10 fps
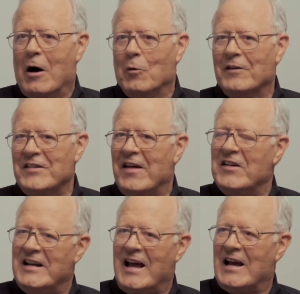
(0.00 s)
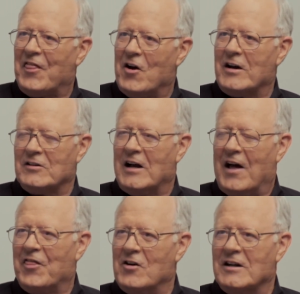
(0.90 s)
Well, the other day I thought
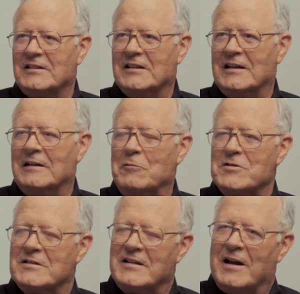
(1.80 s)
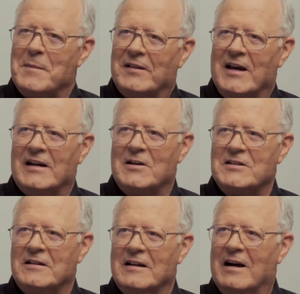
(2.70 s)
I thought uh, I was thinking about that, and I said,